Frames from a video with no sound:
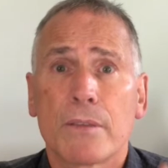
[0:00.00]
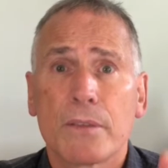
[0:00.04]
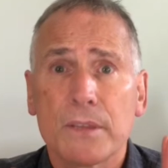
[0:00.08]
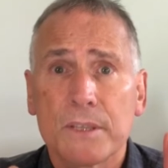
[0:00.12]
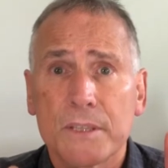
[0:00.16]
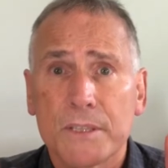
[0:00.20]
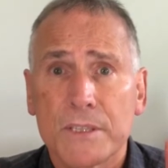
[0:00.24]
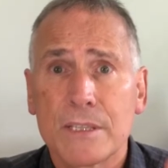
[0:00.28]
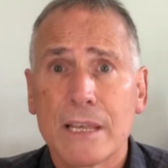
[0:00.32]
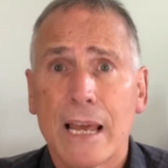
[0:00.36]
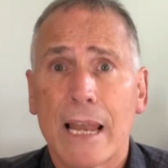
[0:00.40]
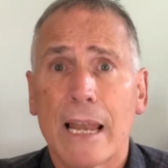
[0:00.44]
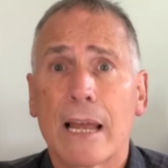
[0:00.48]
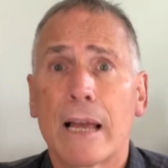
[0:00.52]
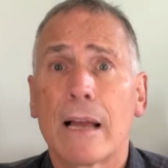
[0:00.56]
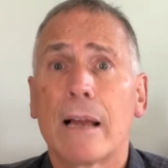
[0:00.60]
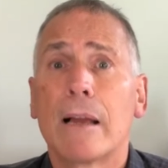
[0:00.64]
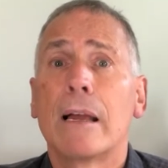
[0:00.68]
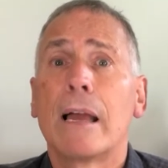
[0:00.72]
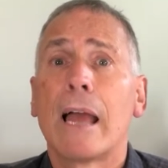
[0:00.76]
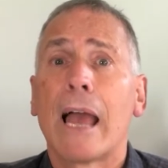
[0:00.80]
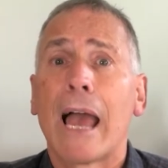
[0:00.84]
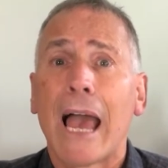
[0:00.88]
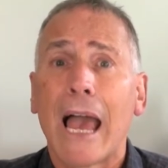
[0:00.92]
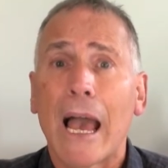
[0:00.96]
the seller
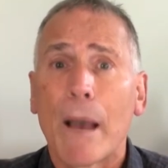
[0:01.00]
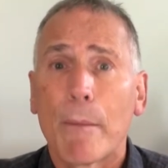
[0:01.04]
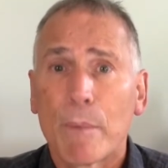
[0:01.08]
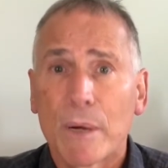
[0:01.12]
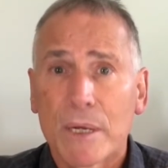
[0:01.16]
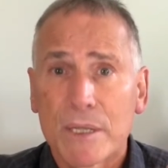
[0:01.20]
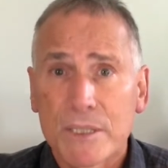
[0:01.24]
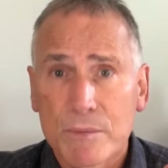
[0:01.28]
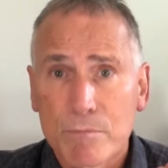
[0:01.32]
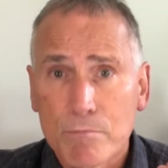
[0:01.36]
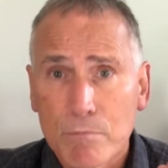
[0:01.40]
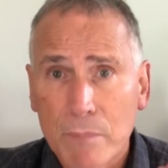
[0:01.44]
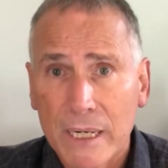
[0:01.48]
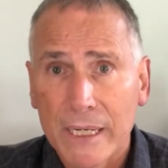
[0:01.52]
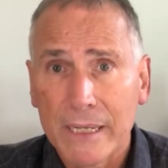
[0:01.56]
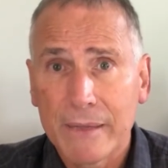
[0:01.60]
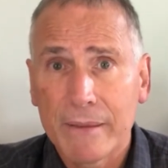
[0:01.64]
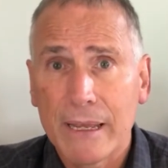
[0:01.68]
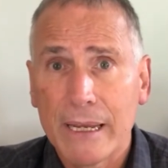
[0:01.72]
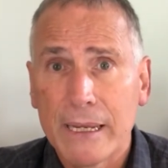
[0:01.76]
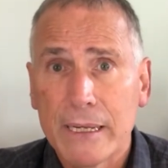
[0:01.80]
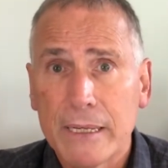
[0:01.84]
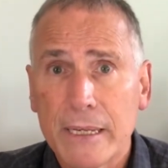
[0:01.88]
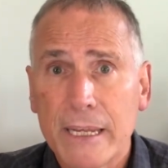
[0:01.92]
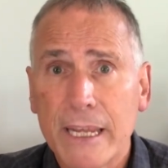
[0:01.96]
how much money
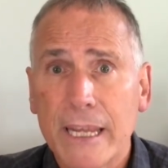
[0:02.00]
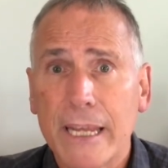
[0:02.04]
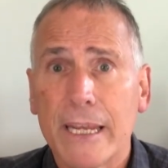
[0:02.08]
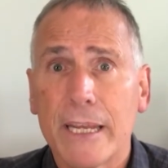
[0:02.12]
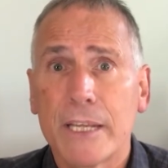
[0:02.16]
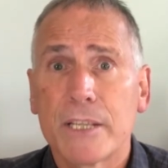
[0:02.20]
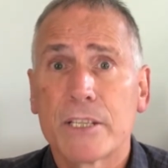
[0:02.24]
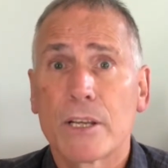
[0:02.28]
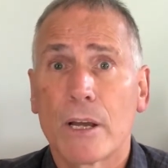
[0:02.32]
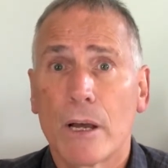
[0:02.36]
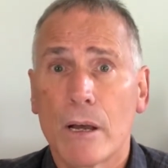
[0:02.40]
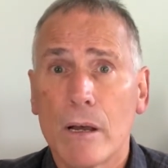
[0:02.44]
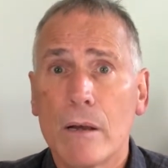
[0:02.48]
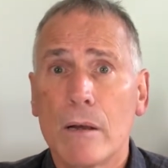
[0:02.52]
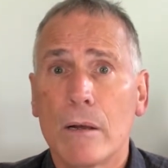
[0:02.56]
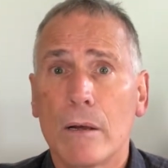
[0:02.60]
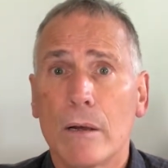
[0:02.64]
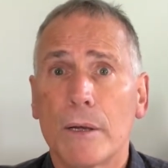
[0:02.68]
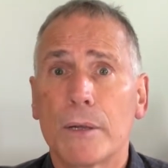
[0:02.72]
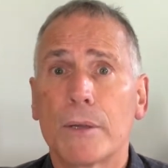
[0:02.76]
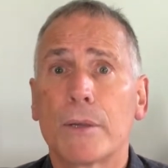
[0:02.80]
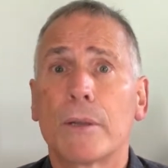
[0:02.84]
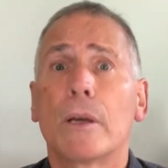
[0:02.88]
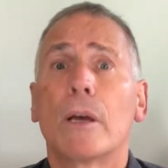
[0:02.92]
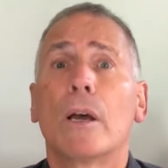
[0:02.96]
they need to
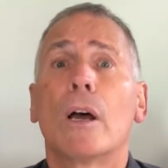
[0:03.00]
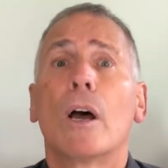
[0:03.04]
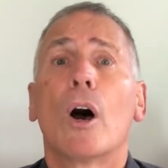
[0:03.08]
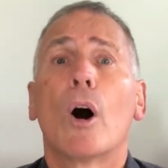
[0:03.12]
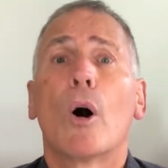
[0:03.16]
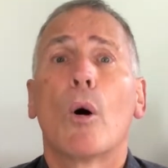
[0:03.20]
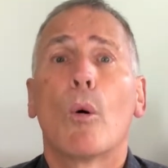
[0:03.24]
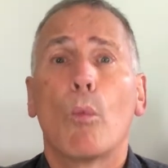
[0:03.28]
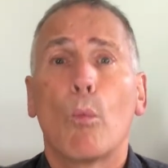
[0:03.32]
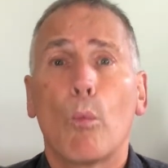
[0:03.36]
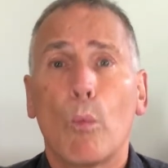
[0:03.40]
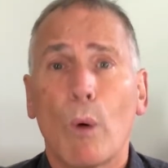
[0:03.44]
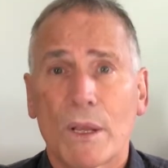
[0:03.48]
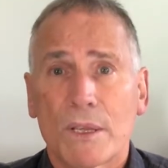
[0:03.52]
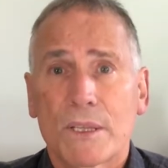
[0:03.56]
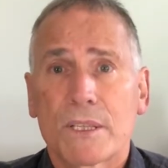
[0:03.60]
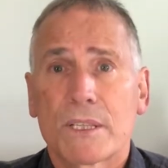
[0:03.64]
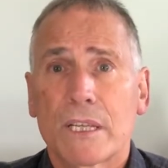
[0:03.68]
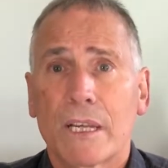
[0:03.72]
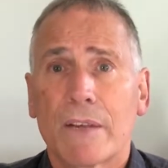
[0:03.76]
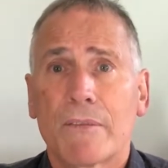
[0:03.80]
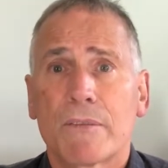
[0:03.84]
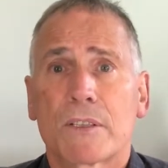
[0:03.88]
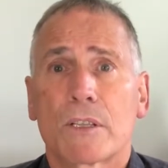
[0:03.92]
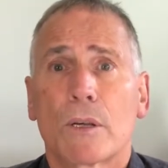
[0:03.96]
earn once
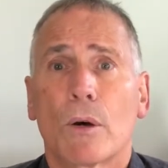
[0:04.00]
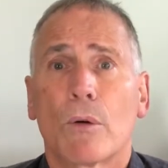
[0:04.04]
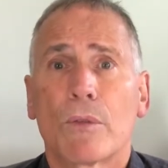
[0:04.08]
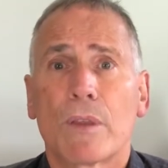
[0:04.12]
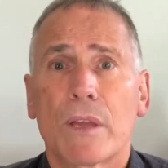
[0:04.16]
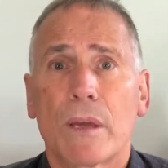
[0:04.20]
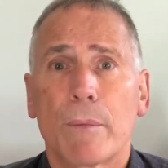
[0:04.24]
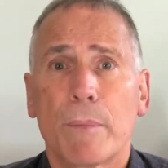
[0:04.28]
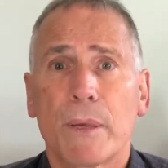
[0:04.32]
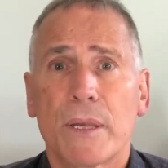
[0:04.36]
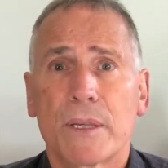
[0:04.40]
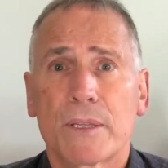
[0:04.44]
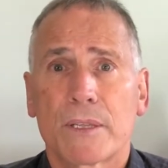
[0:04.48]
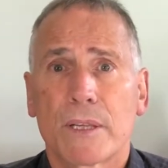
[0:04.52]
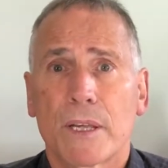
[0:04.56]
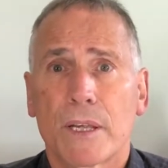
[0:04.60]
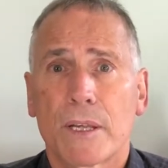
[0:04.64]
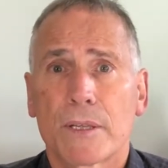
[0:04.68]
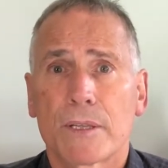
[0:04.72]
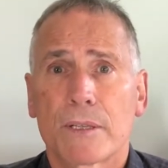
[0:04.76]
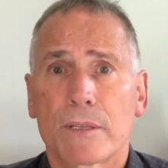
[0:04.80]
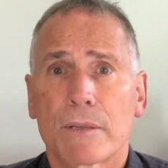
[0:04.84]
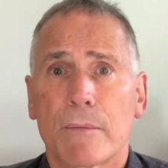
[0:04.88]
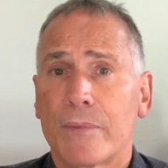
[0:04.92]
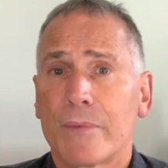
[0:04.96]
they've sold their
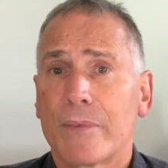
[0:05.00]
business.